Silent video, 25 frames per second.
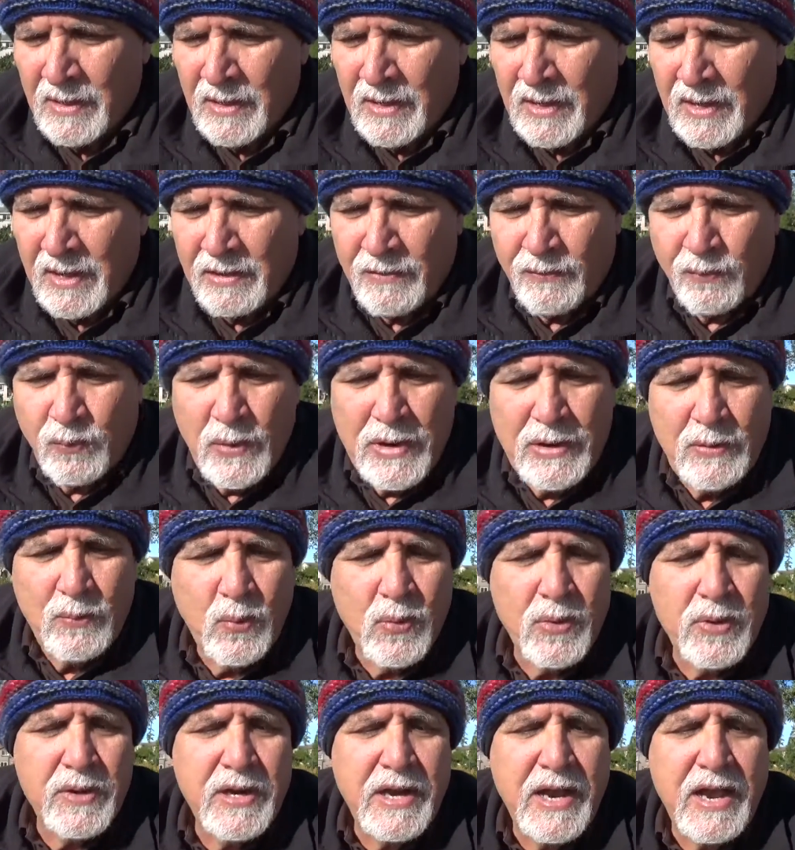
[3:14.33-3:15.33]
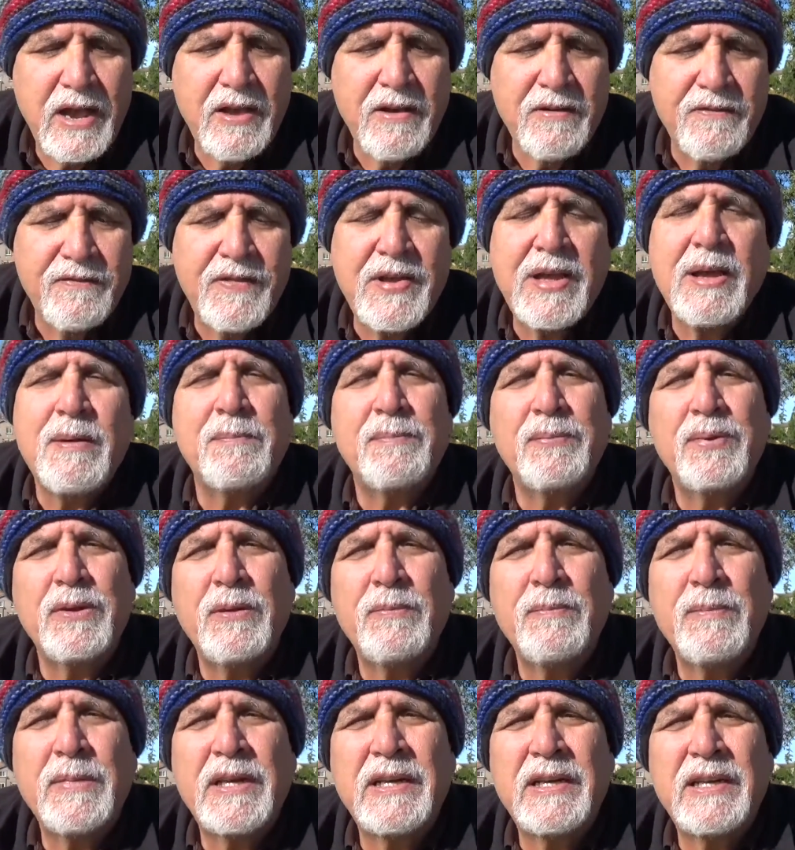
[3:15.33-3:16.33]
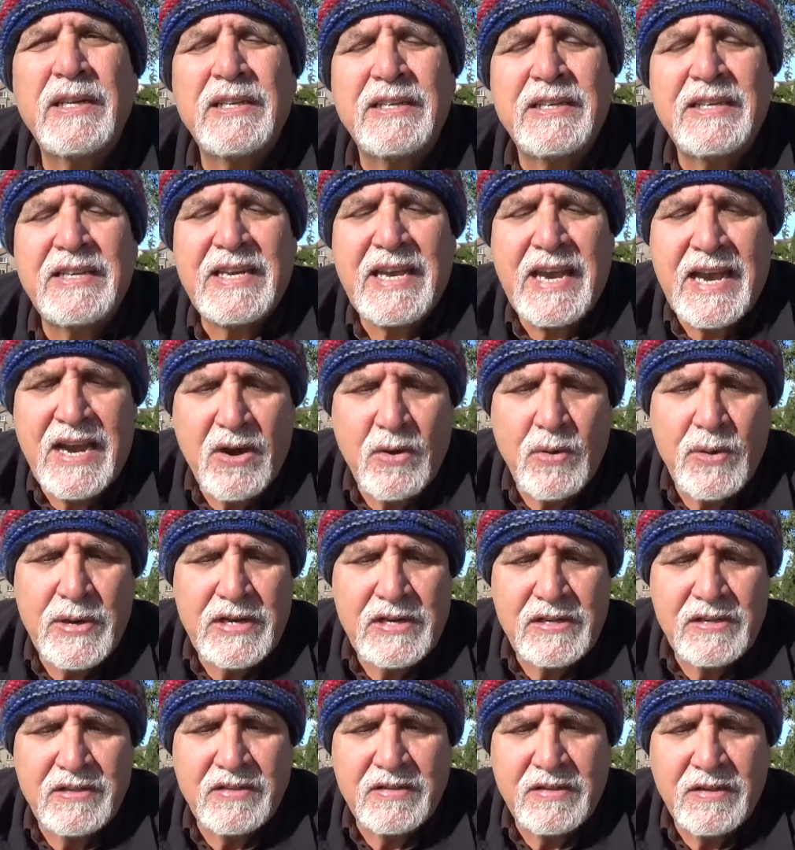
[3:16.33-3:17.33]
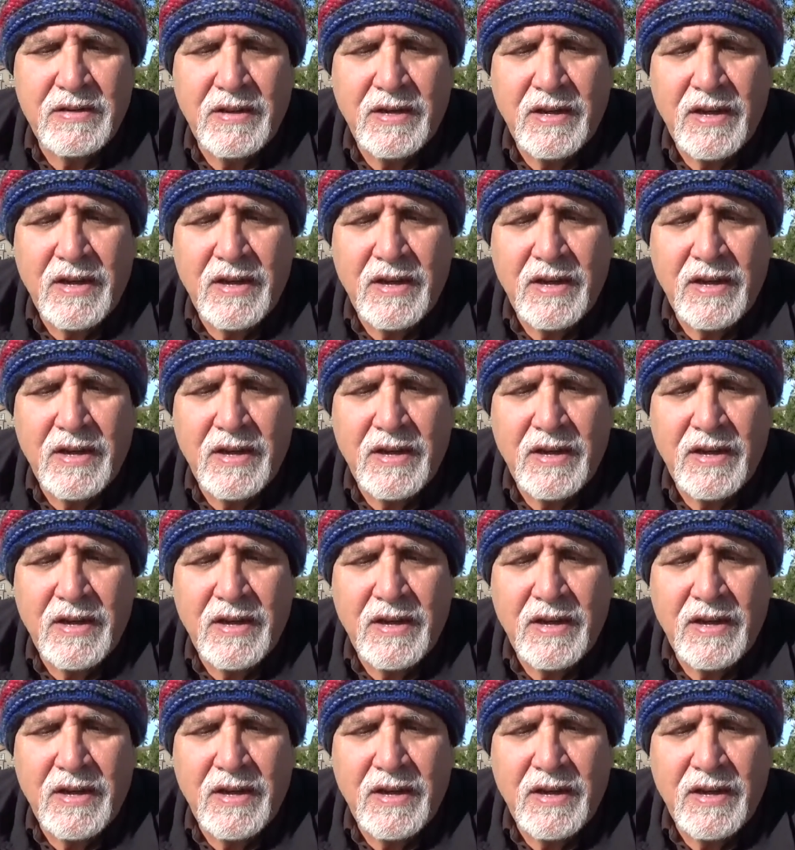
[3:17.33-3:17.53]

If we would have implemented Kerry's